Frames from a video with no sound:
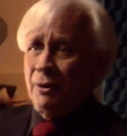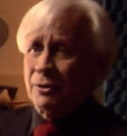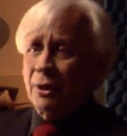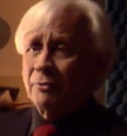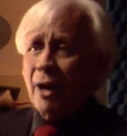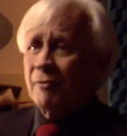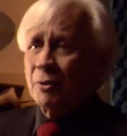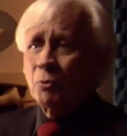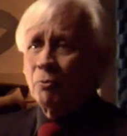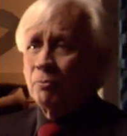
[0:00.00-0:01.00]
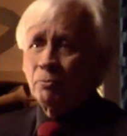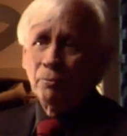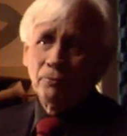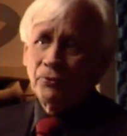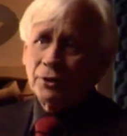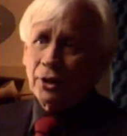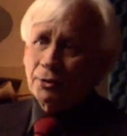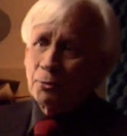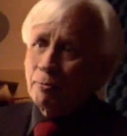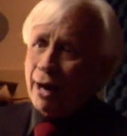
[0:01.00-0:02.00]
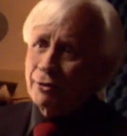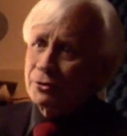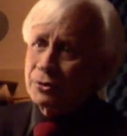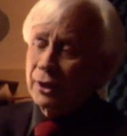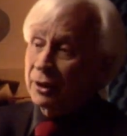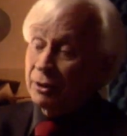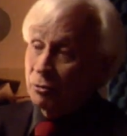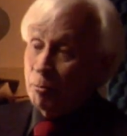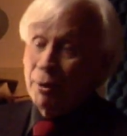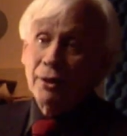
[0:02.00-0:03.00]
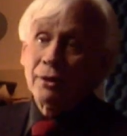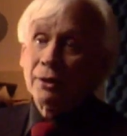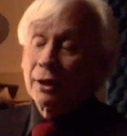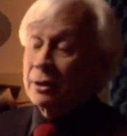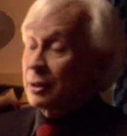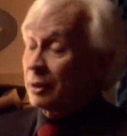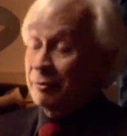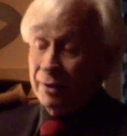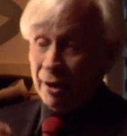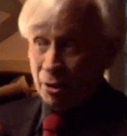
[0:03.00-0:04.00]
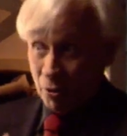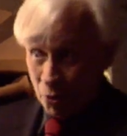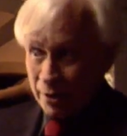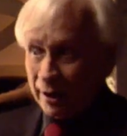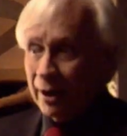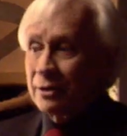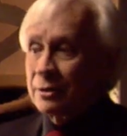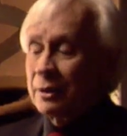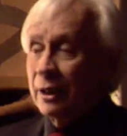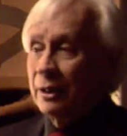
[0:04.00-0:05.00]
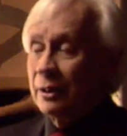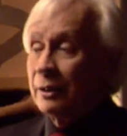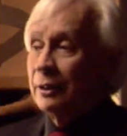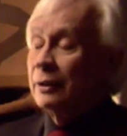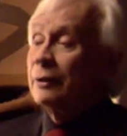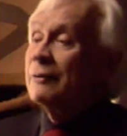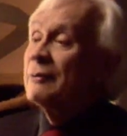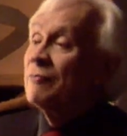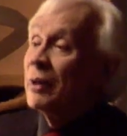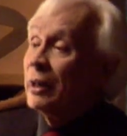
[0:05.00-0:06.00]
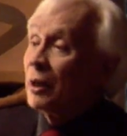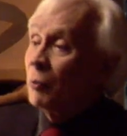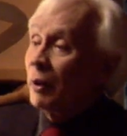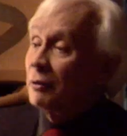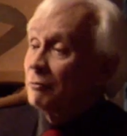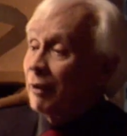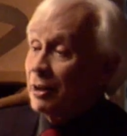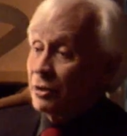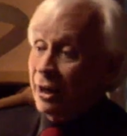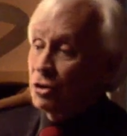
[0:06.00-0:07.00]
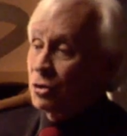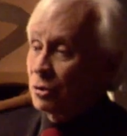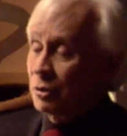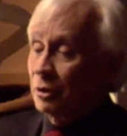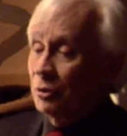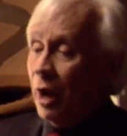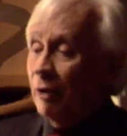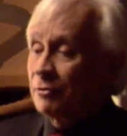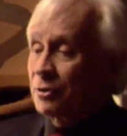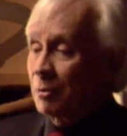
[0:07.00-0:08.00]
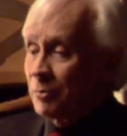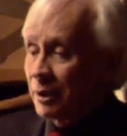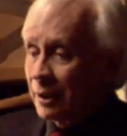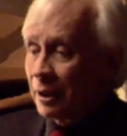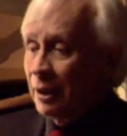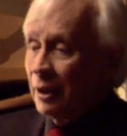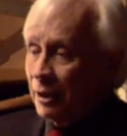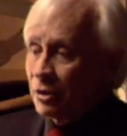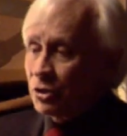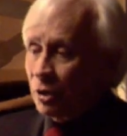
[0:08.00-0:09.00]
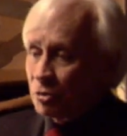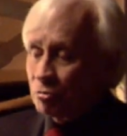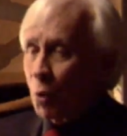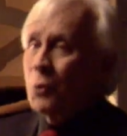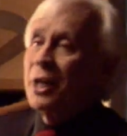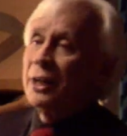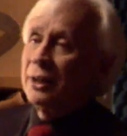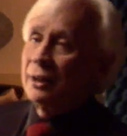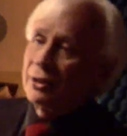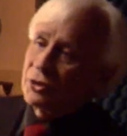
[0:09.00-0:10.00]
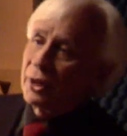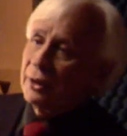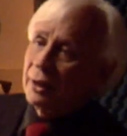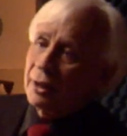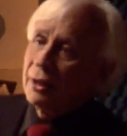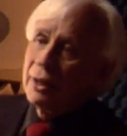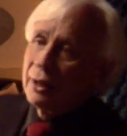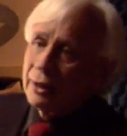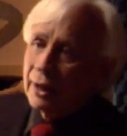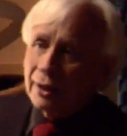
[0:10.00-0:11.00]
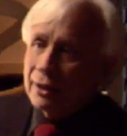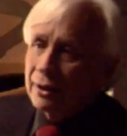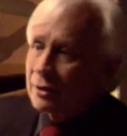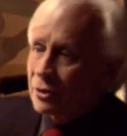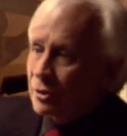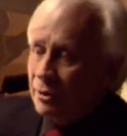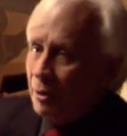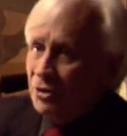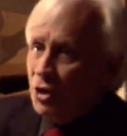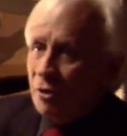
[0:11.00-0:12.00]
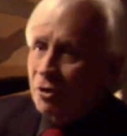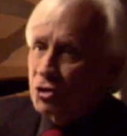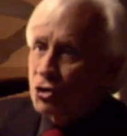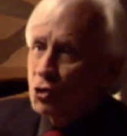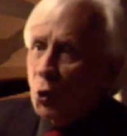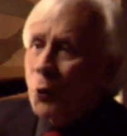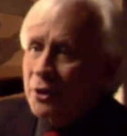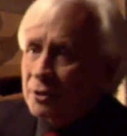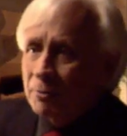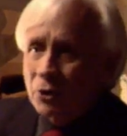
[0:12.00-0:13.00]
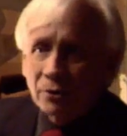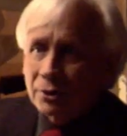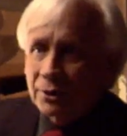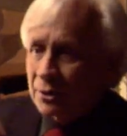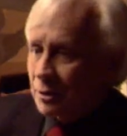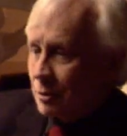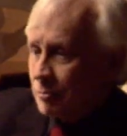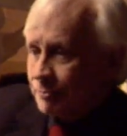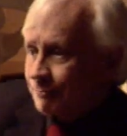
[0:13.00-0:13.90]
instead of having fixed action patterns that repeat, that are organized in a well-defined texture, that you have something that starts rotating, let's say, that generates noise because it's